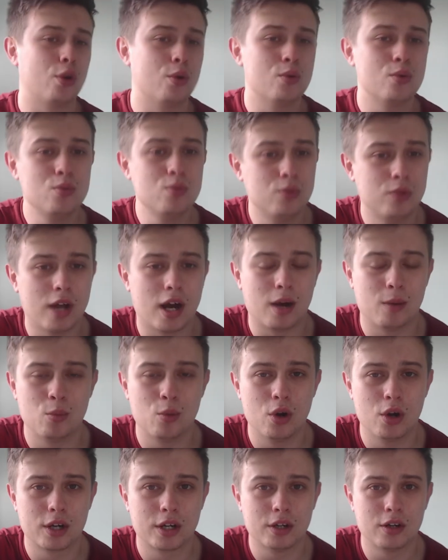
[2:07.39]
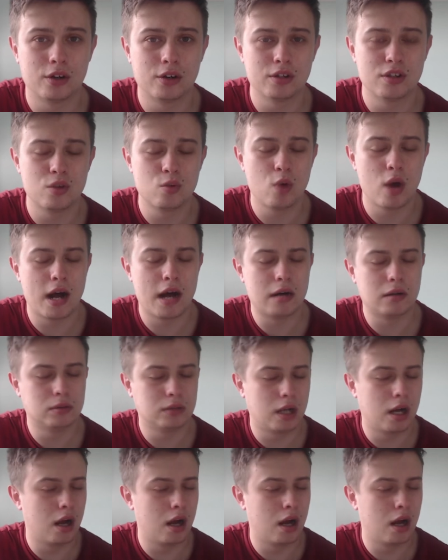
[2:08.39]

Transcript: Who that I'm working on as well.